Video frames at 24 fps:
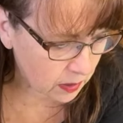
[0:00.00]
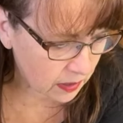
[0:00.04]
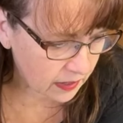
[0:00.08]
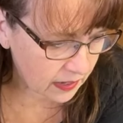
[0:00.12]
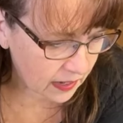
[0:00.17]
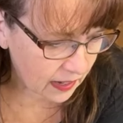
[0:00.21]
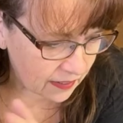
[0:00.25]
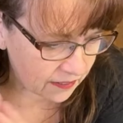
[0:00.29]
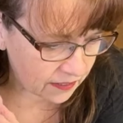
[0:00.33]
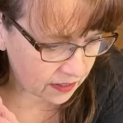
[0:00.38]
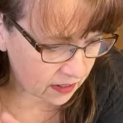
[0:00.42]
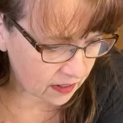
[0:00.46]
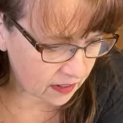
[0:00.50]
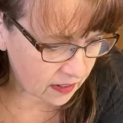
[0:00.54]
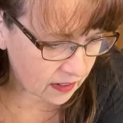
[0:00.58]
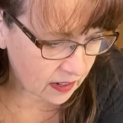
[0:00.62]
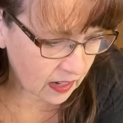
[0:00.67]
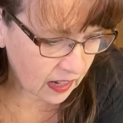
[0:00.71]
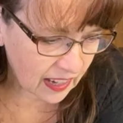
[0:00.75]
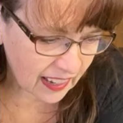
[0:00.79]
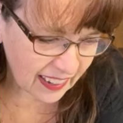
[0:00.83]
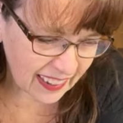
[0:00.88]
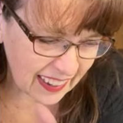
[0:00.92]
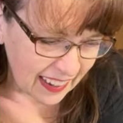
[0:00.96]
Anyway,
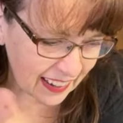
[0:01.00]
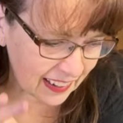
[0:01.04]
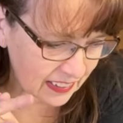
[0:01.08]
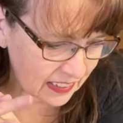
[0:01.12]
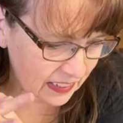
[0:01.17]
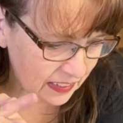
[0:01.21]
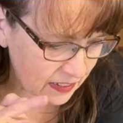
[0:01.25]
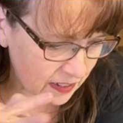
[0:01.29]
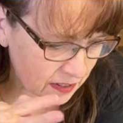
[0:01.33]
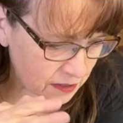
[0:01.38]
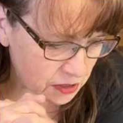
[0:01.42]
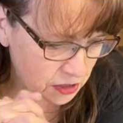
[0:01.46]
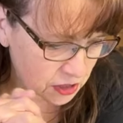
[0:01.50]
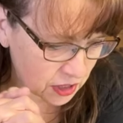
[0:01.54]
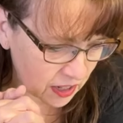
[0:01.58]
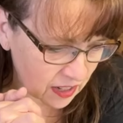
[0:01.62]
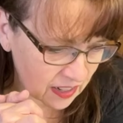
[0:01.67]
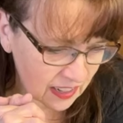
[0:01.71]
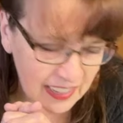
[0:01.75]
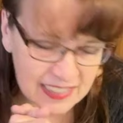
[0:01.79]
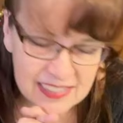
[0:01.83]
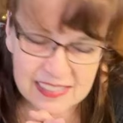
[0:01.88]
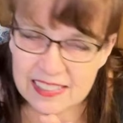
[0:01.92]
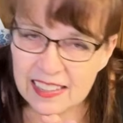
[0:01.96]
if you're interested in
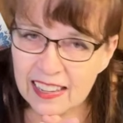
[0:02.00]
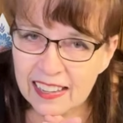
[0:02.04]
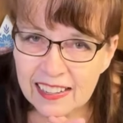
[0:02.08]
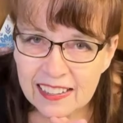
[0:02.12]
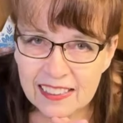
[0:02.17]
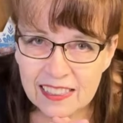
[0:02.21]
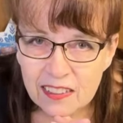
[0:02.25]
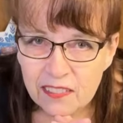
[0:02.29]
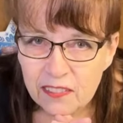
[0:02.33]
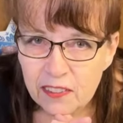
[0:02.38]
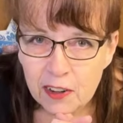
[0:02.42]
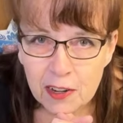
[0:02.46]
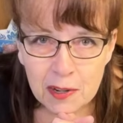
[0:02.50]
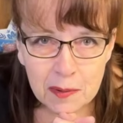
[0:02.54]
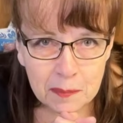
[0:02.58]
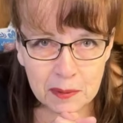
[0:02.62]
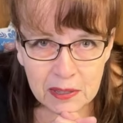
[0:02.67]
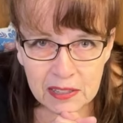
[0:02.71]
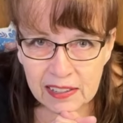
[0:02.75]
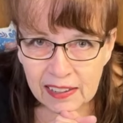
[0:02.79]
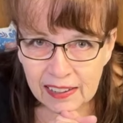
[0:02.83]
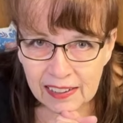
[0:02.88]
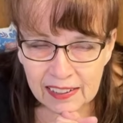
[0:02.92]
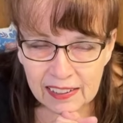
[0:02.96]
the supplies, taking a
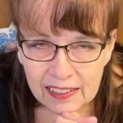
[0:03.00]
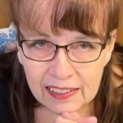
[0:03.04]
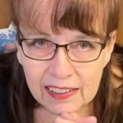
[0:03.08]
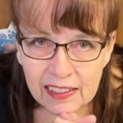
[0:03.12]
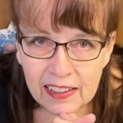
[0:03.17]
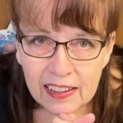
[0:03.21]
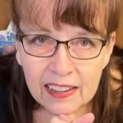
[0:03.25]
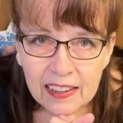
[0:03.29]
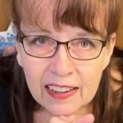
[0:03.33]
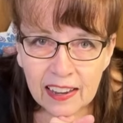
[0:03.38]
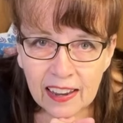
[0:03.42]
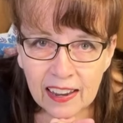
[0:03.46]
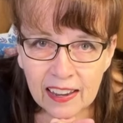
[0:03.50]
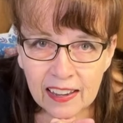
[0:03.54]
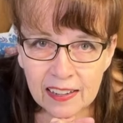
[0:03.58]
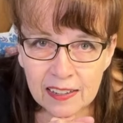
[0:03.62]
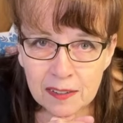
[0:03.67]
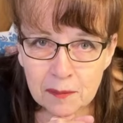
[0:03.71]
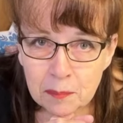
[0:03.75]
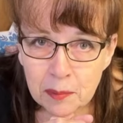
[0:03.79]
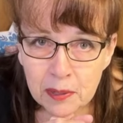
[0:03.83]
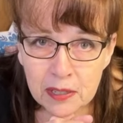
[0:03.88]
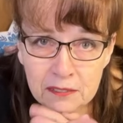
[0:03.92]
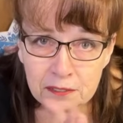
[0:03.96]
look at
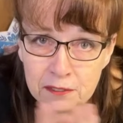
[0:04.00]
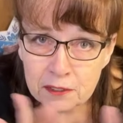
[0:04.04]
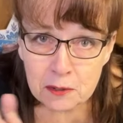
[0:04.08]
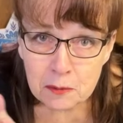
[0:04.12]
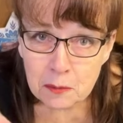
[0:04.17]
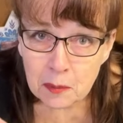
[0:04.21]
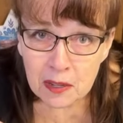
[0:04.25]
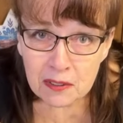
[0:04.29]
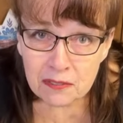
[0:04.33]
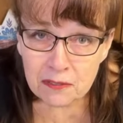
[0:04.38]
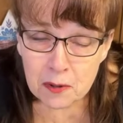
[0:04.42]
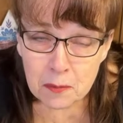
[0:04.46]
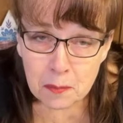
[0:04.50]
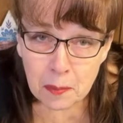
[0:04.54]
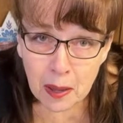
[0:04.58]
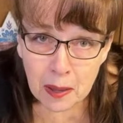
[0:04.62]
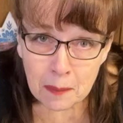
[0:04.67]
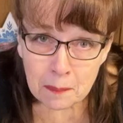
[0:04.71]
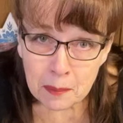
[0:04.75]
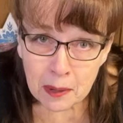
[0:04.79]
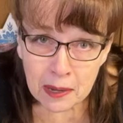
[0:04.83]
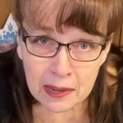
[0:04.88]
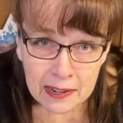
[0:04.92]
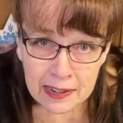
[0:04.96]
what I'm using,
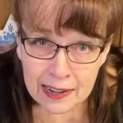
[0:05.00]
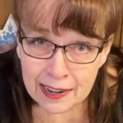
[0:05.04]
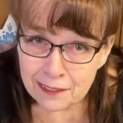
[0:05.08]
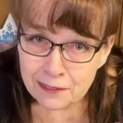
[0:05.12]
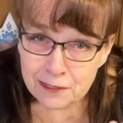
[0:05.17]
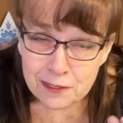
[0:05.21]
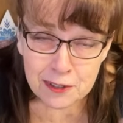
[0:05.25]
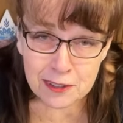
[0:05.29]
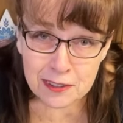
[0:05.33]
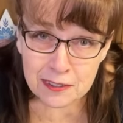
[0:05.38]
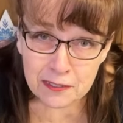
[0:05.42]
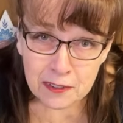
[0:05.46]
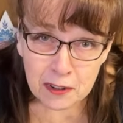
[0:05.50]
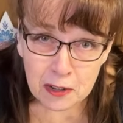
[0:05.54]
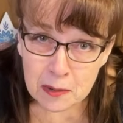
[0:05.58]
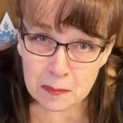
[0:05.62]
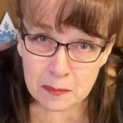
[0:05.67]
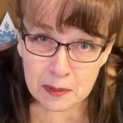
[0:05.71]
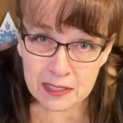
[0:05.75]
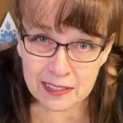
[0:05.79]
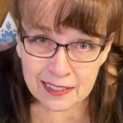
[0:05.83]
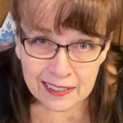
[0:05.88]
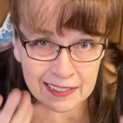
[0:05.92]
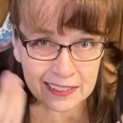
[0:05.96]
prices or
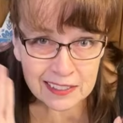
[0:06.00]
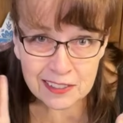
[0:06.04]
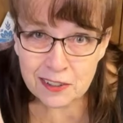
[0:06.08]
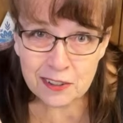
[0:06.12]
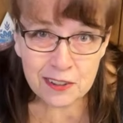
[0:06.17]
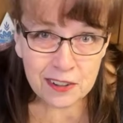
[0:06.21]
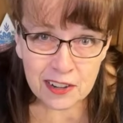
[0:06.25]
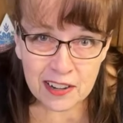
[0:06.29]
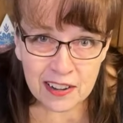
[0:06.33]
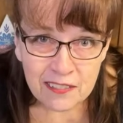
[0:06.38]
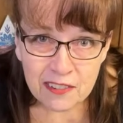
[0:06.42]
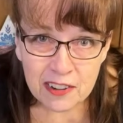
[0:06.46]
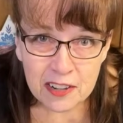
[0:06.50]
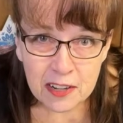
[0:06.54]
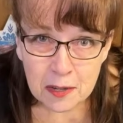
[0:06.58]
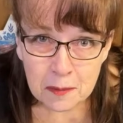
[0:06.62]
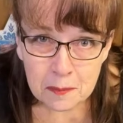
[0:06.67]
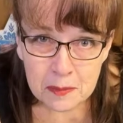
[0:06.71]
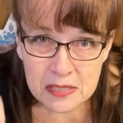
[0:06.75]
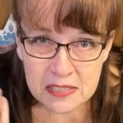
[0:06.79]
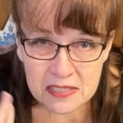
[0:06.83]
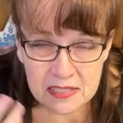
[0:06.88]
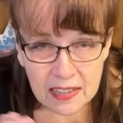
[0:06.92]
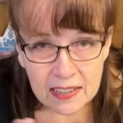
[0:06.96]
whatever. Yeah, you
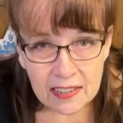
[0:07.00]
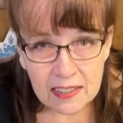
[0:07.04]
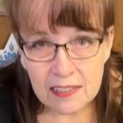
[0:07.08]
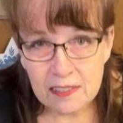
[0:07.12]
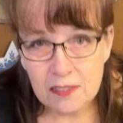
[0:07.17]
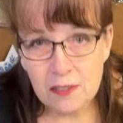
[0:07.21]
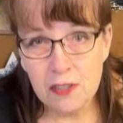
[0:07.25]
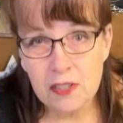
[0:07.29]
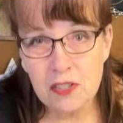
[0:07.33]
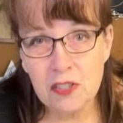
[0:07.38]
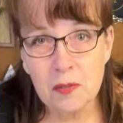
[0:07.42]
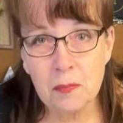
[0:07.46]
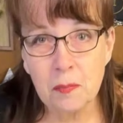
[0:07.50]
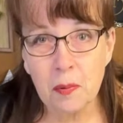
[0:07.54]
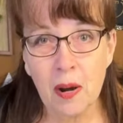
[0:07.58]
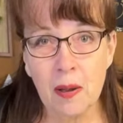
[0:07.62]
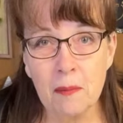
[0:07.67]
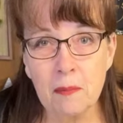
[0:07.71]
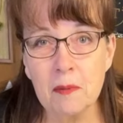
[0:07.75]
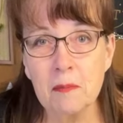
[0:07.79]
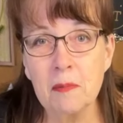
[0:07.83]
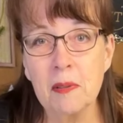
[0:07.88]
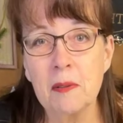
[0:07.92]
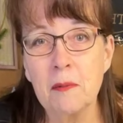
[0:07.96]
know, Cheryl, I say it at the
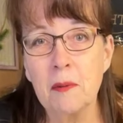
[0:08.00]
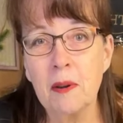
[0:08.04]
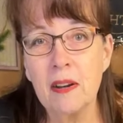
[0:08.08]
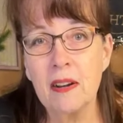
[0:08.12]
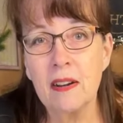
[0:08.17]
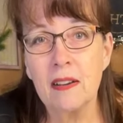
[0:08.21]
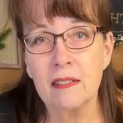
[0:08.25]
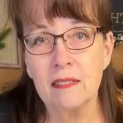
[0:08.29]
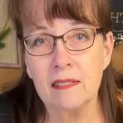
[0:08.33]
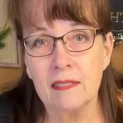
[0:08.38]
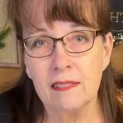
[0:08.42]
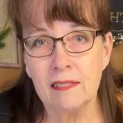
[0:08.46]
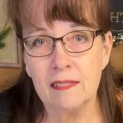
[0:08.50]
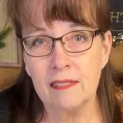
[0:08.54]
very beginning,